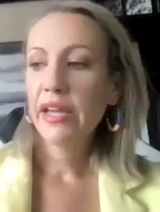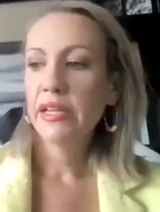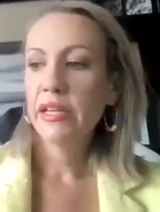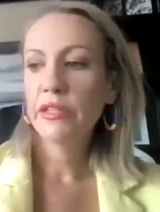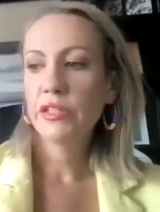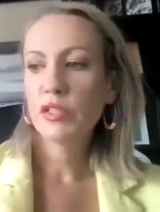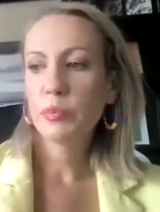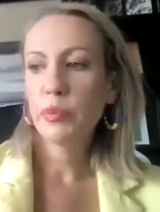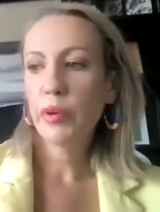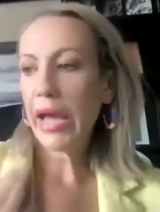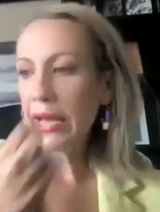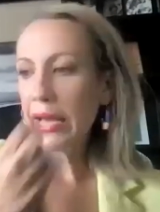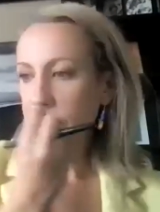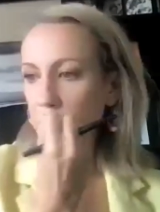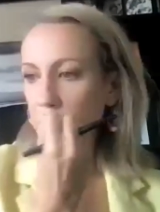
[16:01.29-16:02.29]
and there's
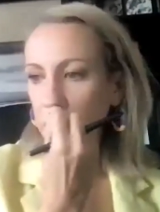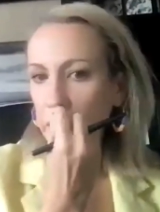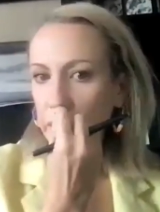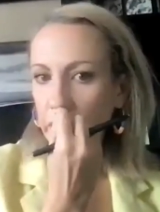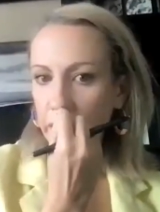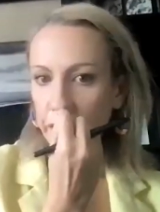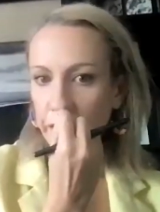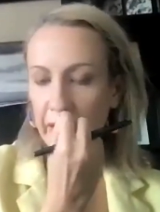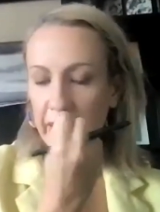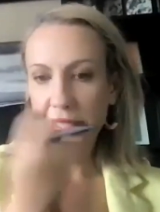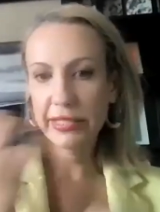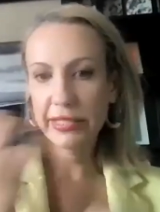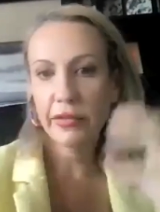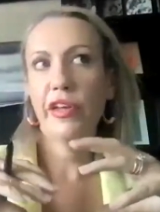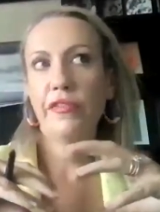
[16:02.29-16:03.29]
practical
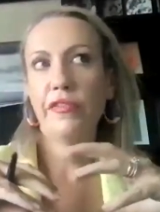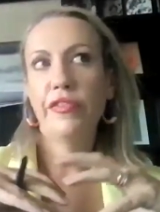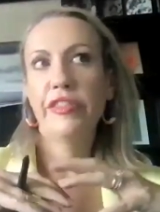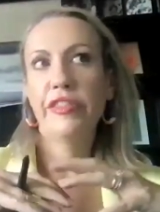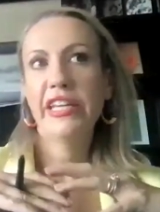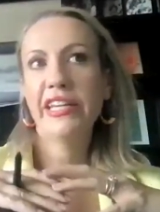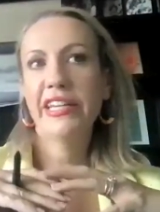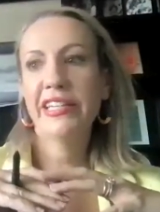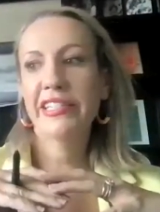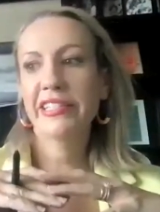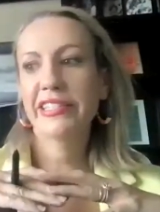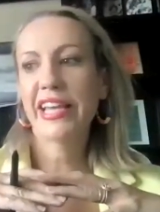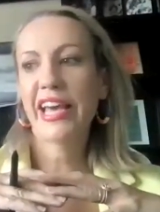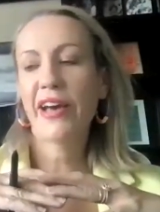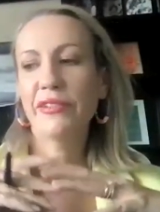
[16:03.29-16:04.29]
effects of
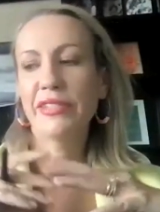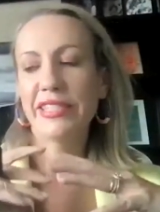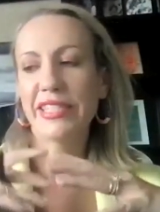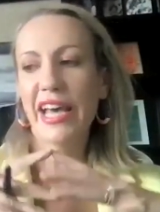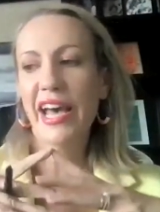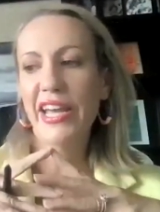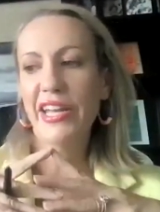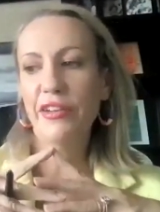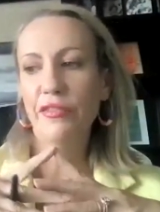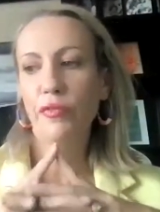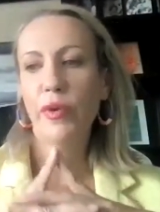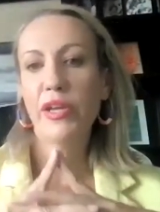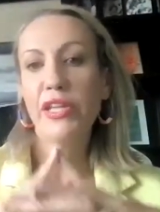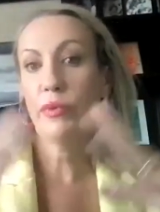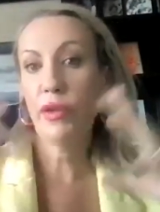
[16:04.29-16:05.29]
things outside of
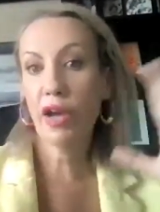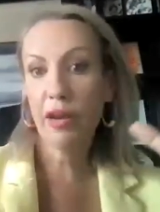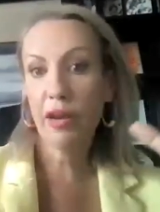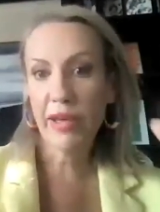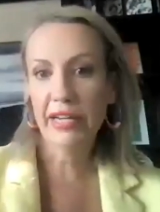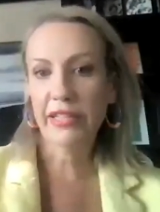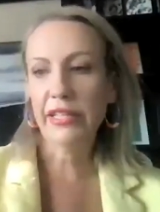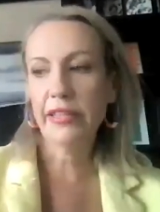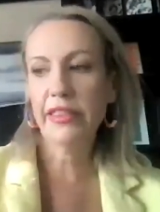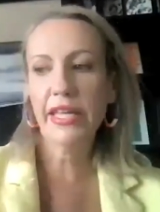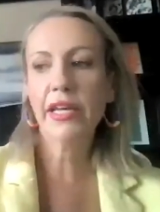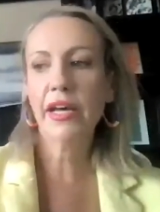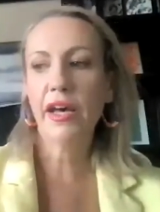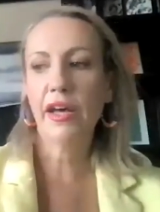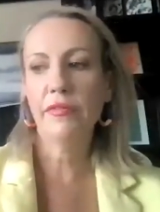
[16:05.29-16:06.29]
what you would automatically
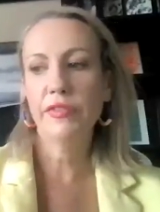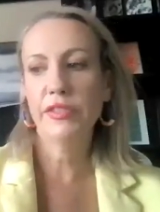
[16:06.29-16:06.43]
think of.